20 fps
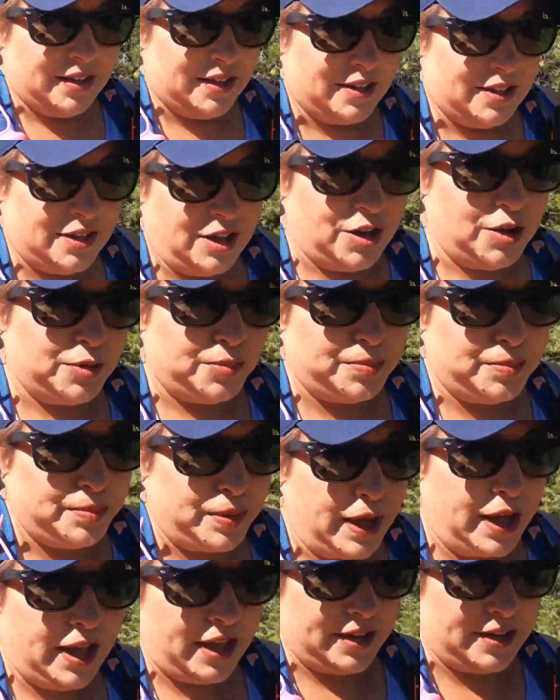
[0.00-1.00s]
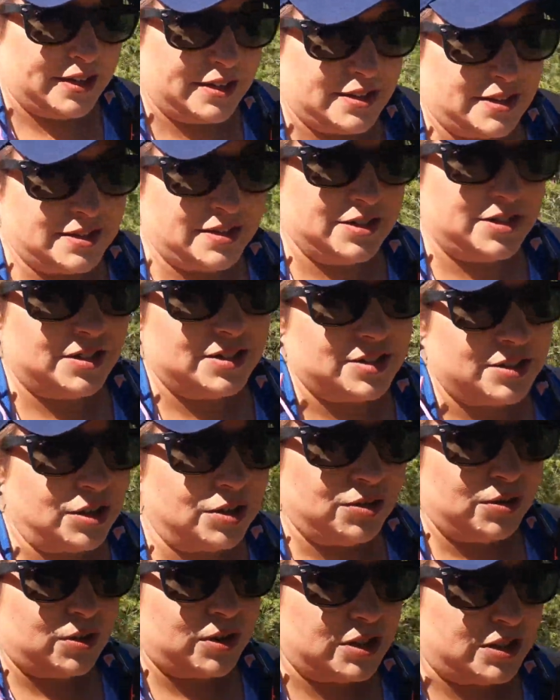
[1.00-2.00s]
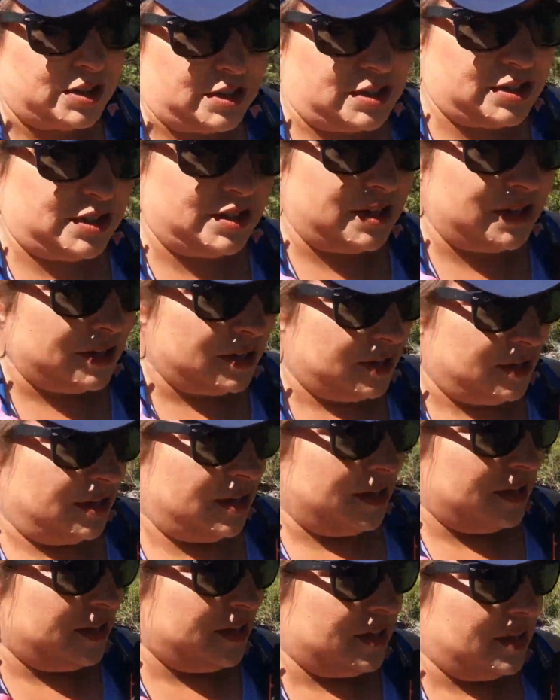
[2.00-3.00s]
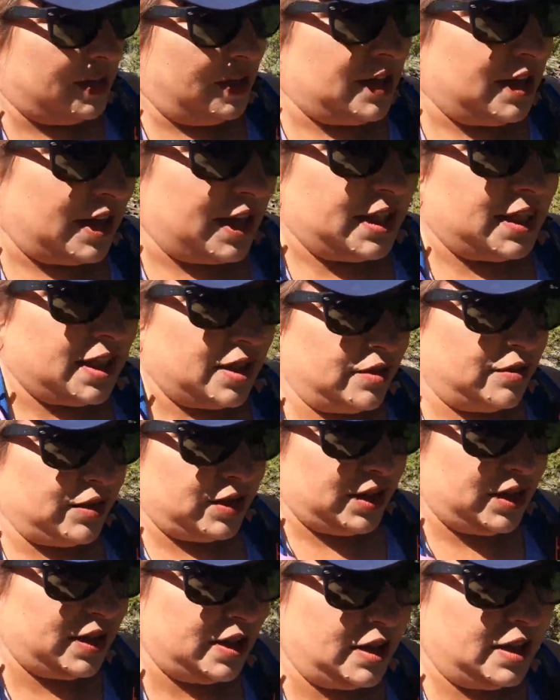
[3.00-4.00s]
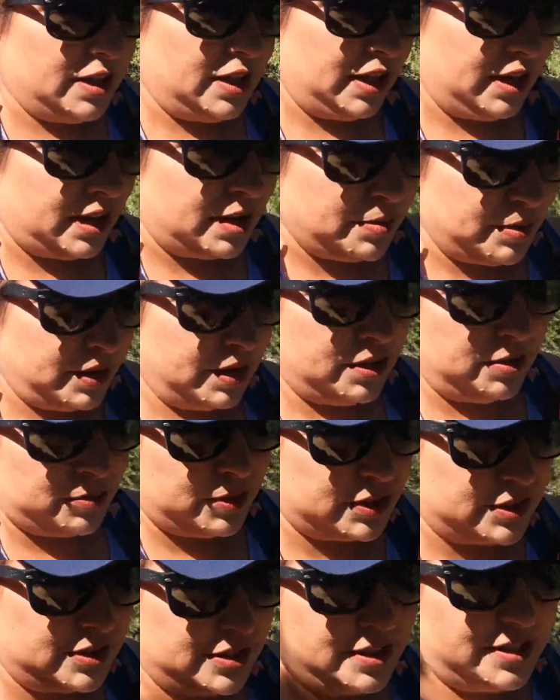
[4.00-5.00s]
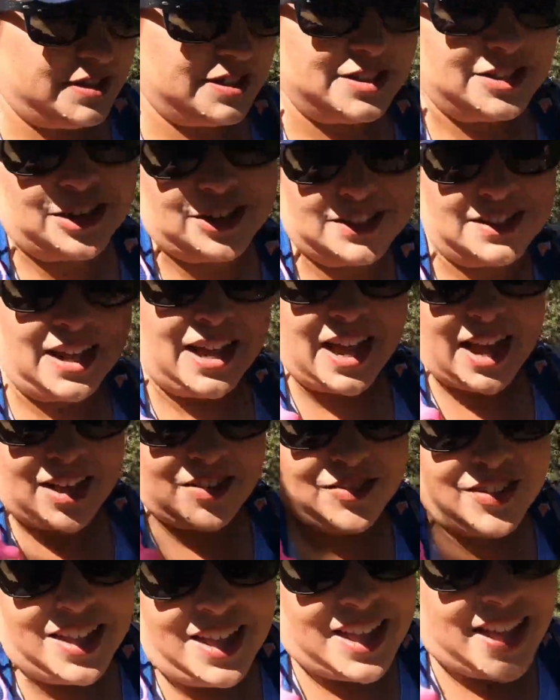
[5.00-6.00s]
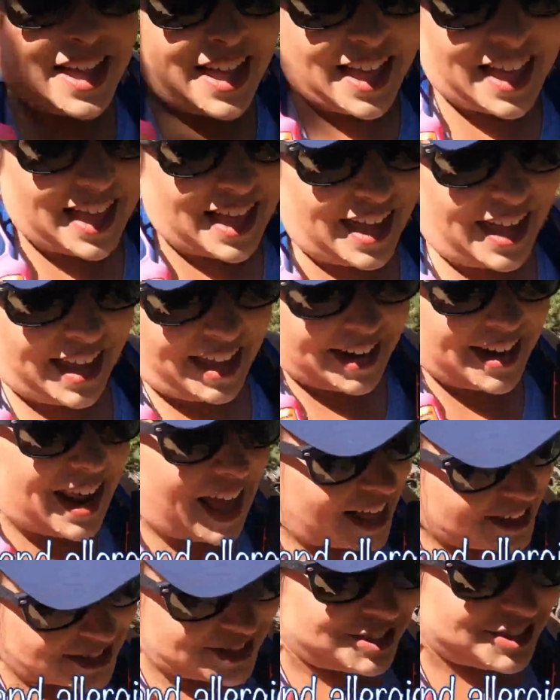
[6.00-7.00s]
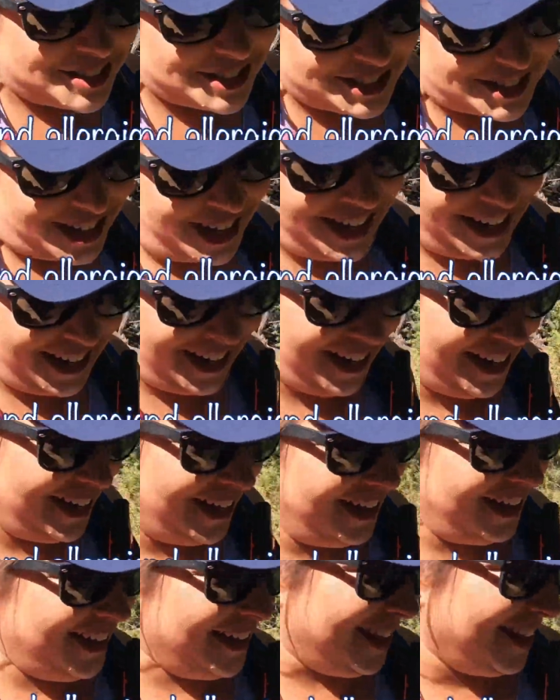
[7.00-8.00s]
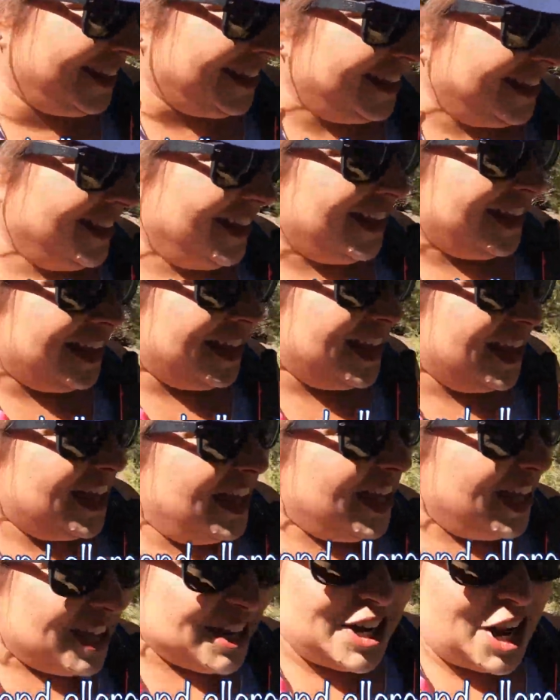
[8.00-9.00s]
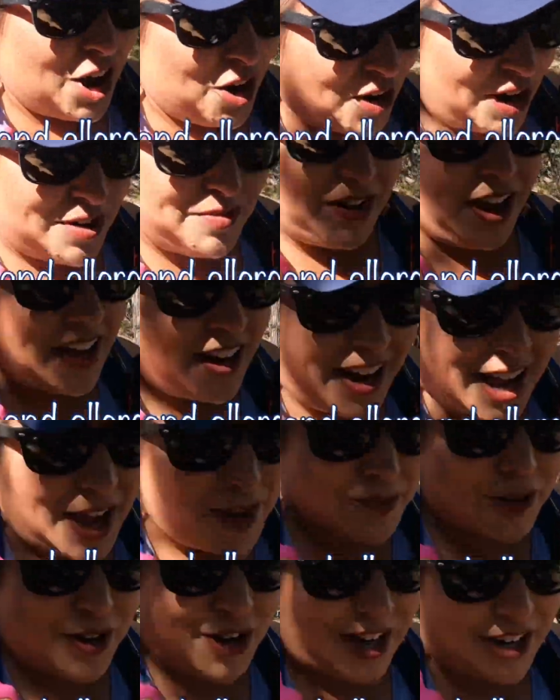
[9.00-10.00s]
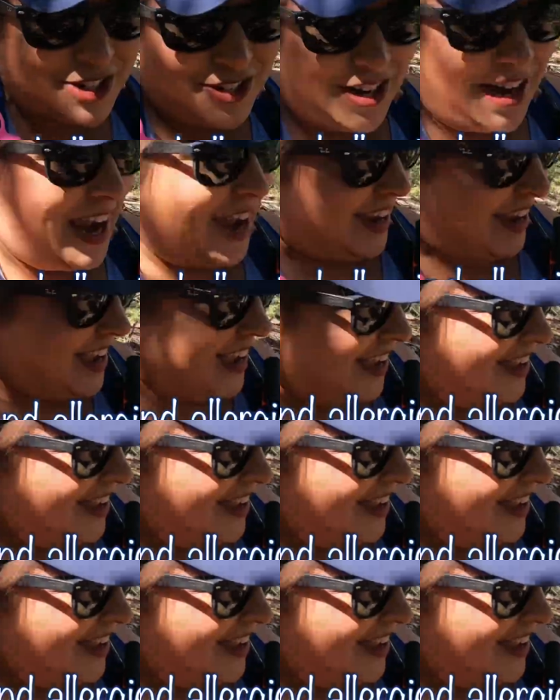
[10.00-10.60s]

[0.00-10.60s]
So, but this is just so gorgeous. I love like coming in the wilderness as long as I have an allergy shot. No, I'm not a hypochondriac.